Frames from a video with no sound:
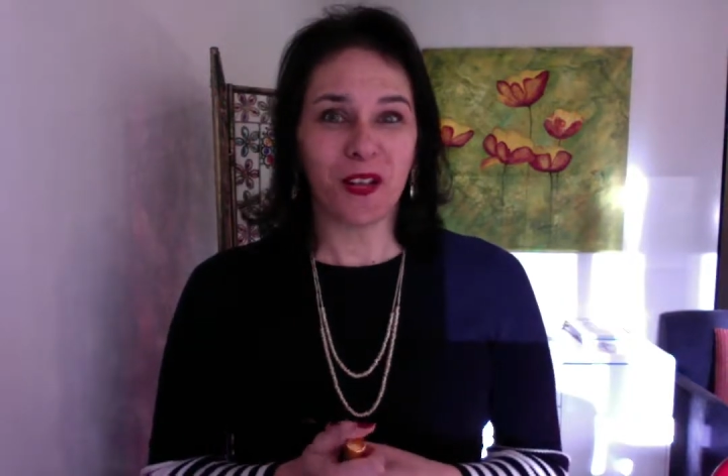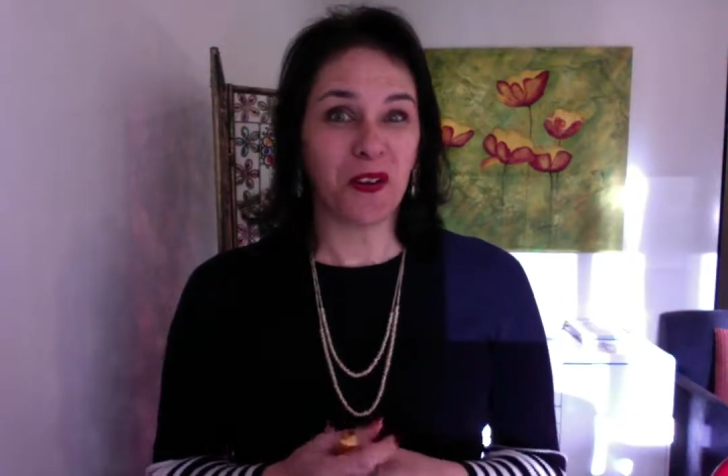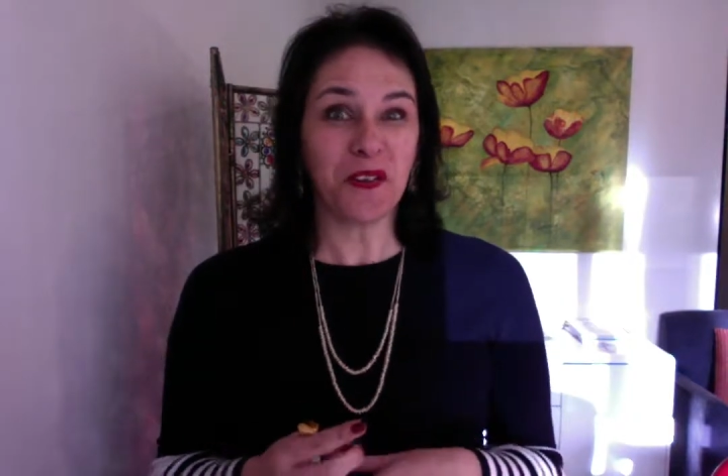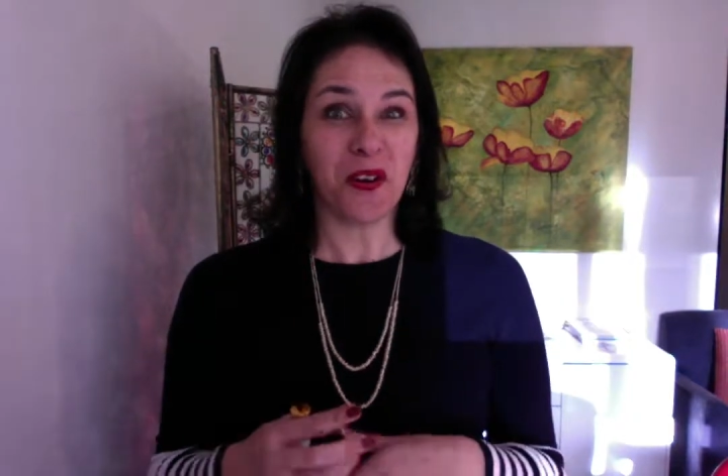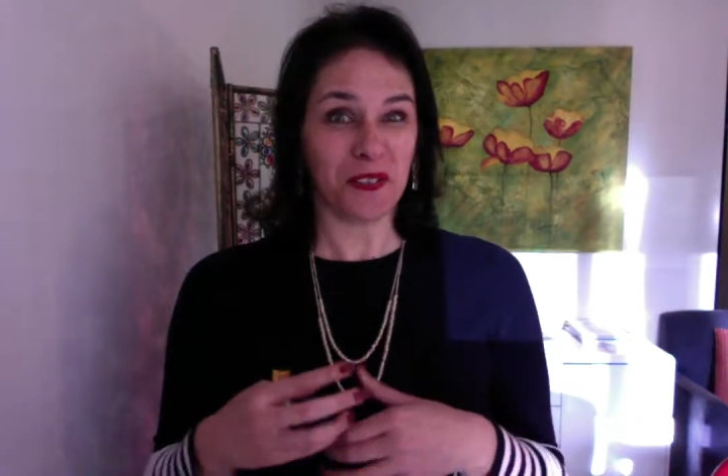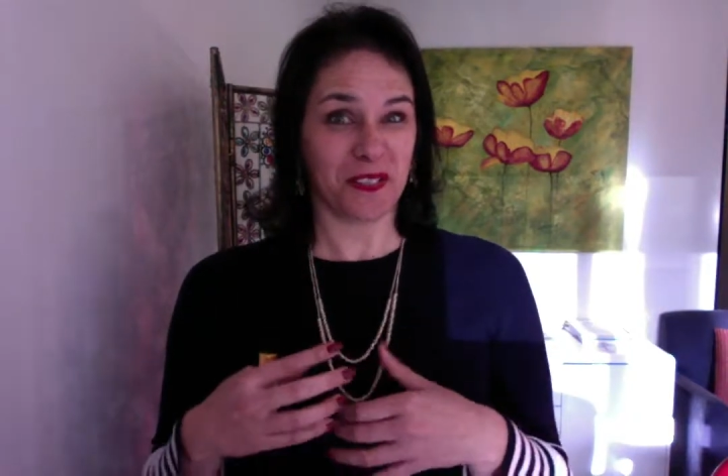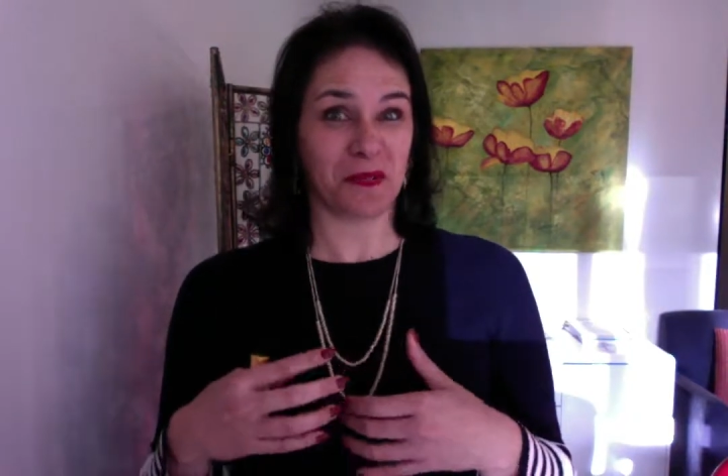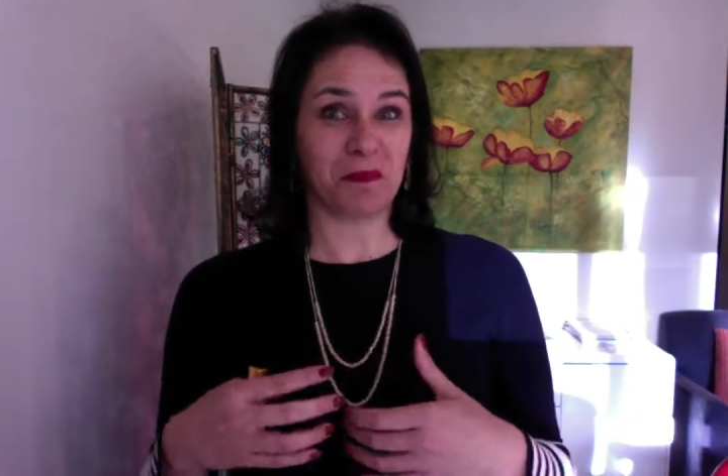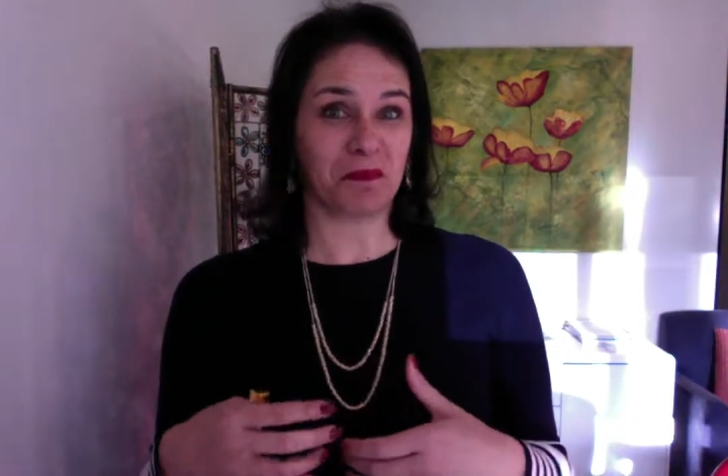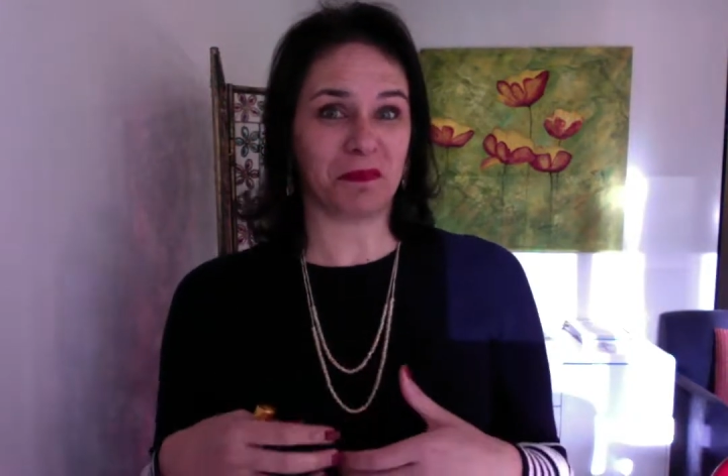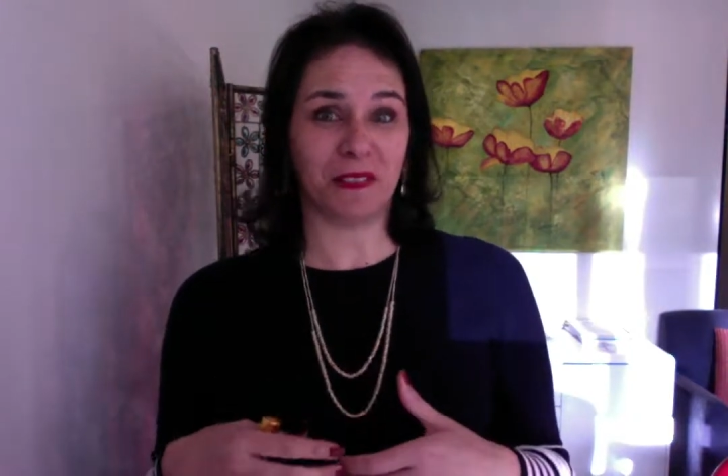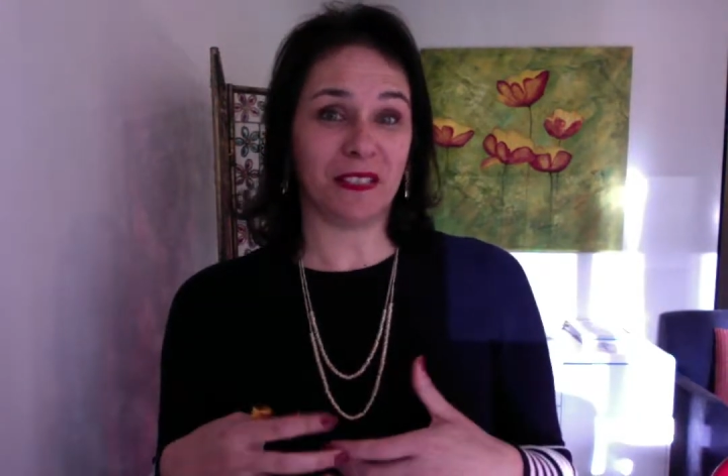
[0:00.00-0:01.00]
I know
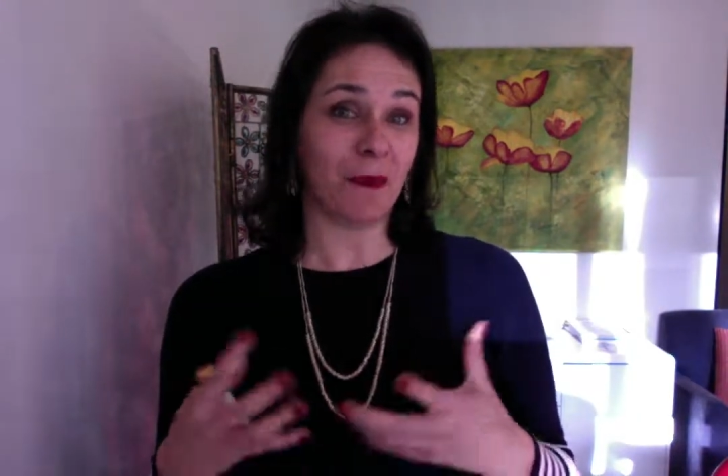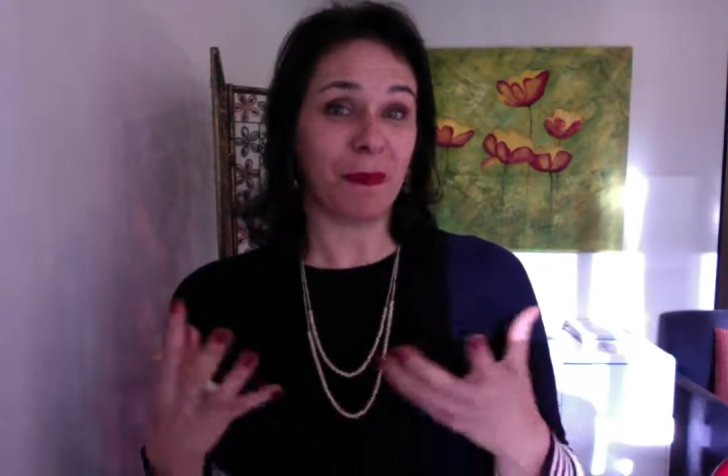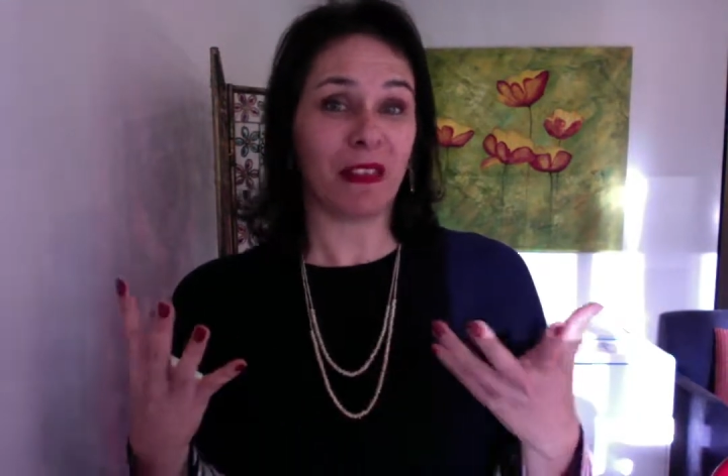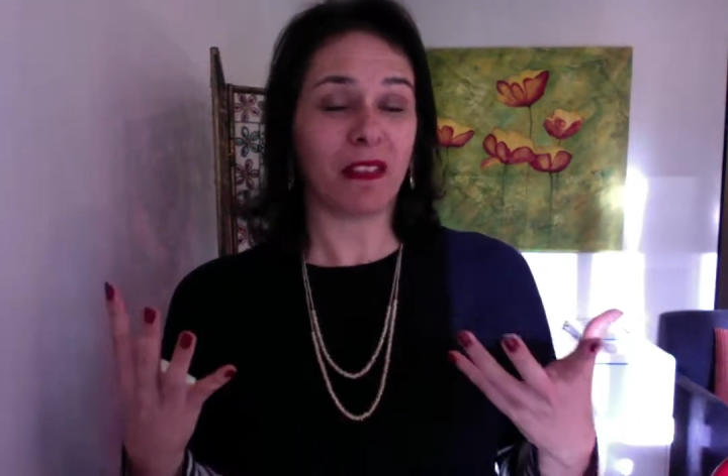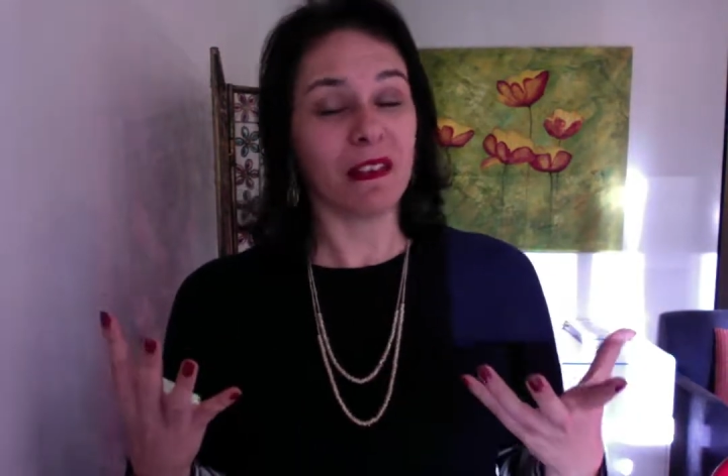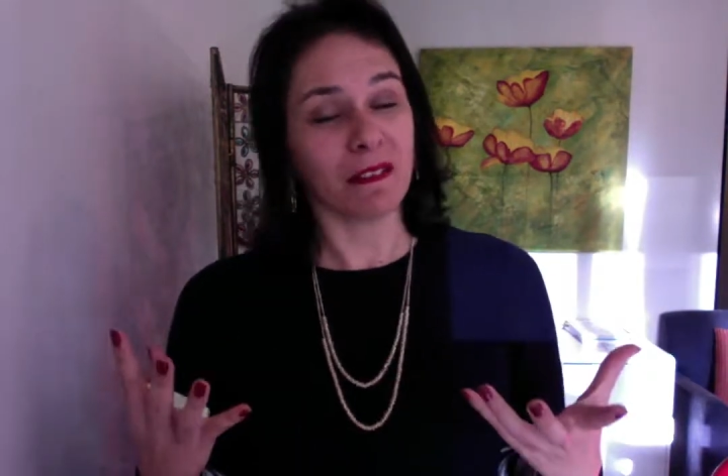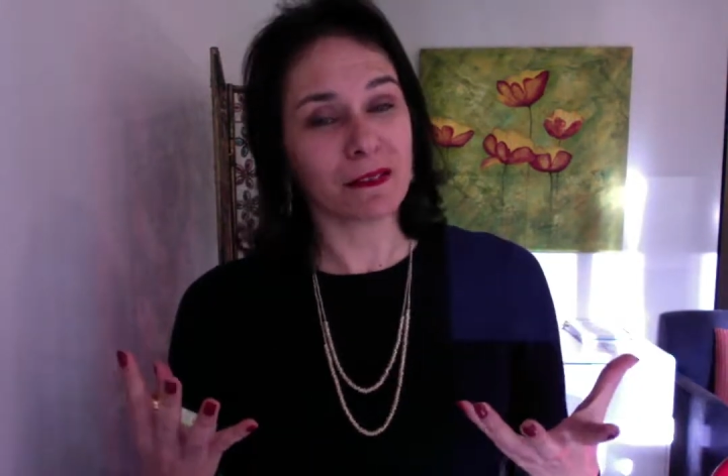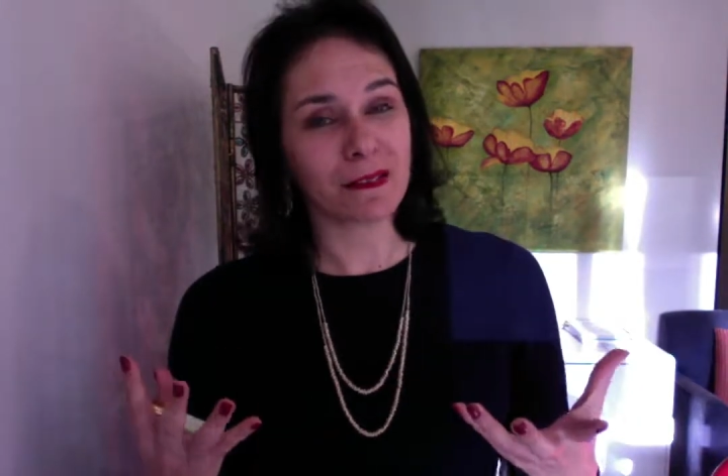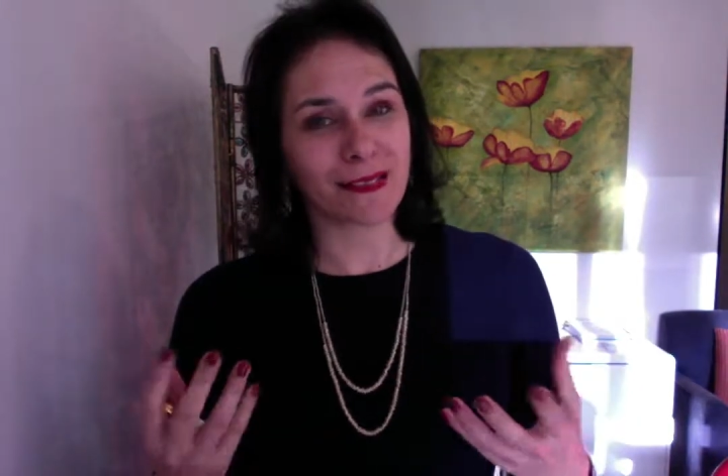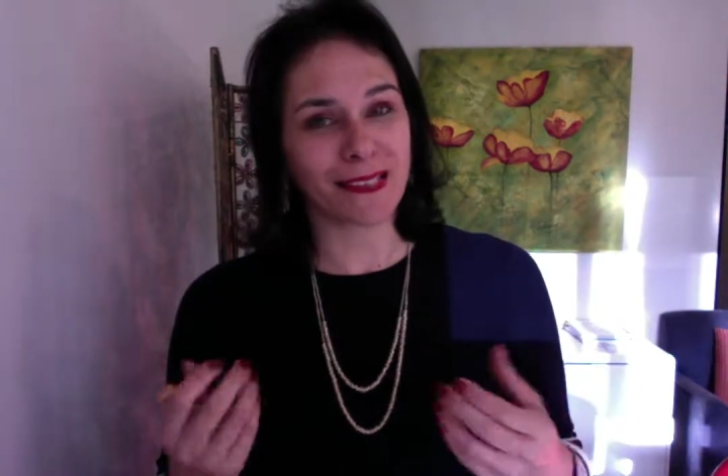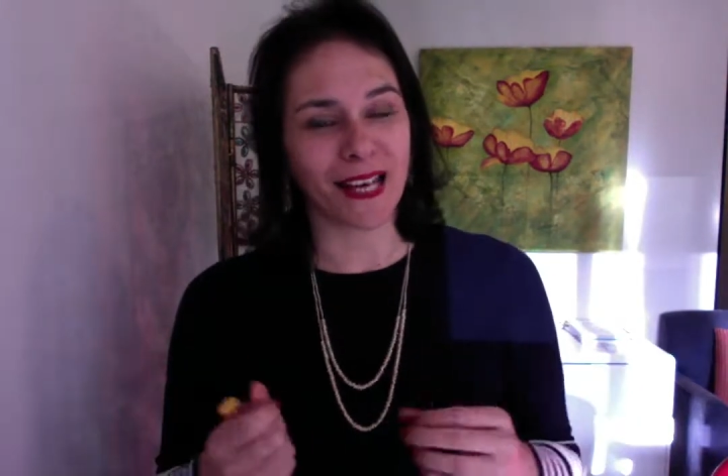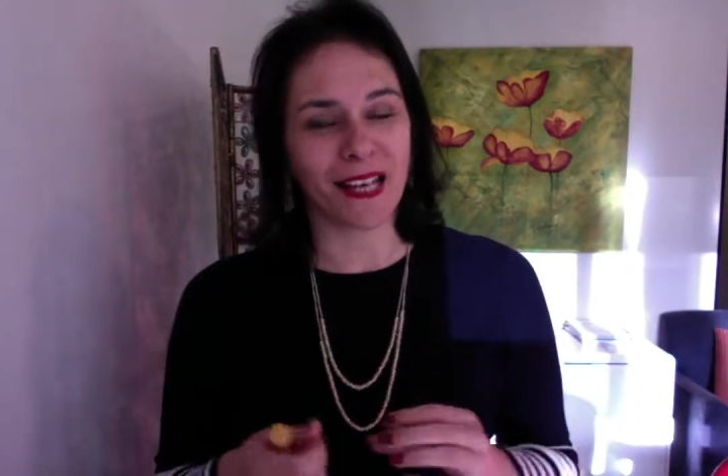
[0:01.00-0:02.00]
some yummy things
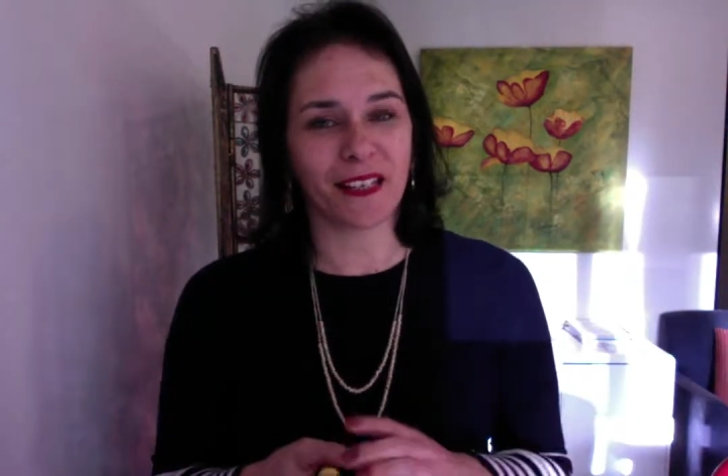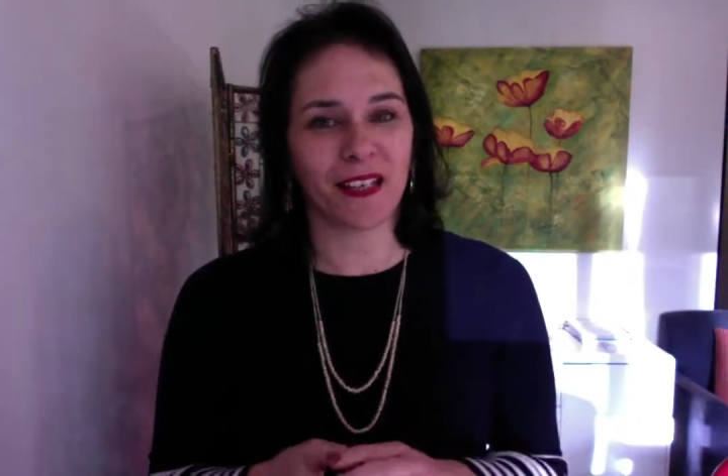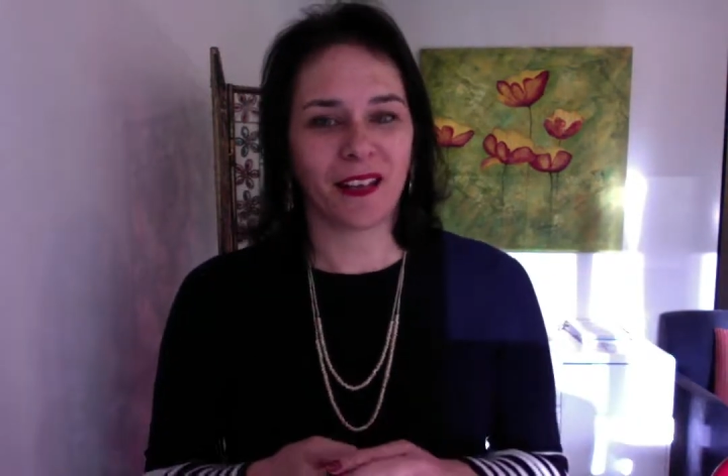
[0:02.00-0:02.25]
to say.